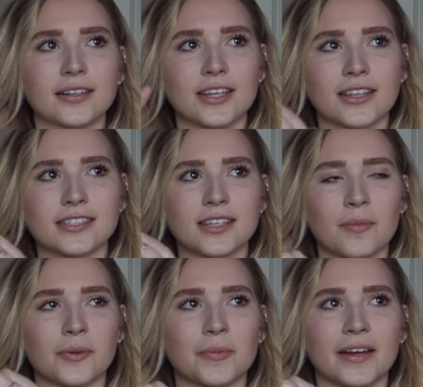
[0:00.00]
So this
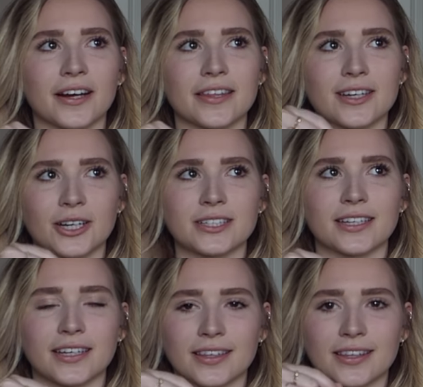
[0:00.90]
summer would be our
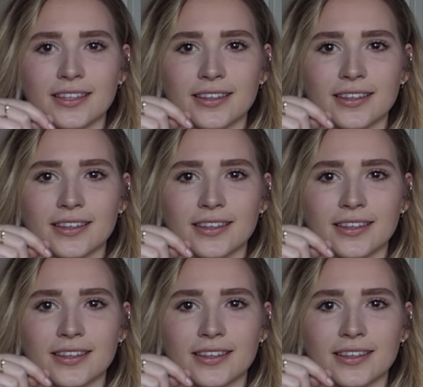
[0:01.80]
13th